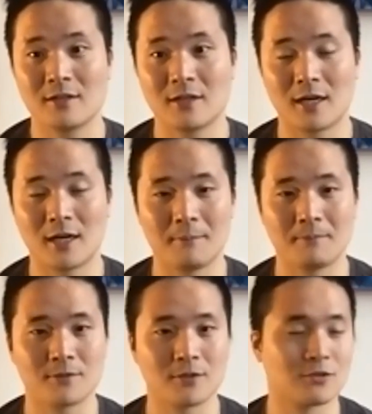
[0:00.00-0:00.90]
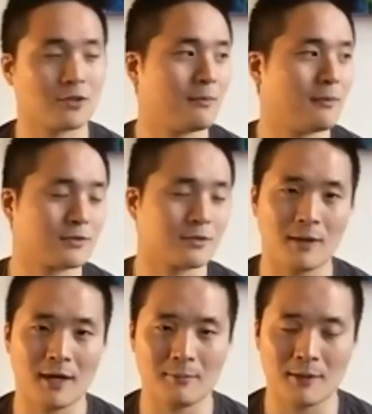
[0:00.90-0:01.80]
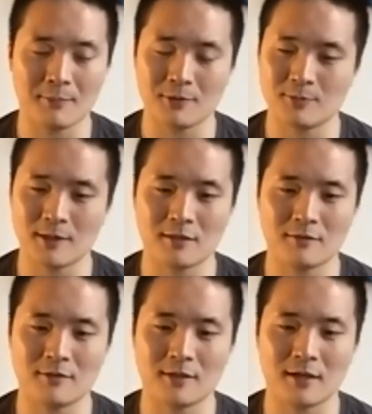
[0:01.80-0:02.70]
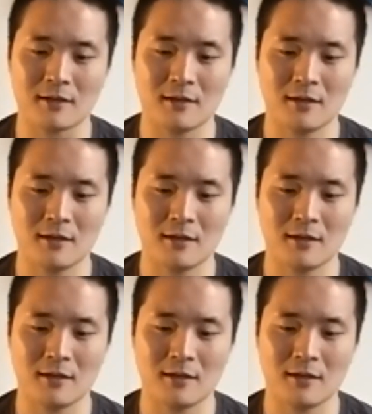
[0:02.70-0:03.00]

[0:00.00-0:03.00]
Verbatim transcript: So my perspective is that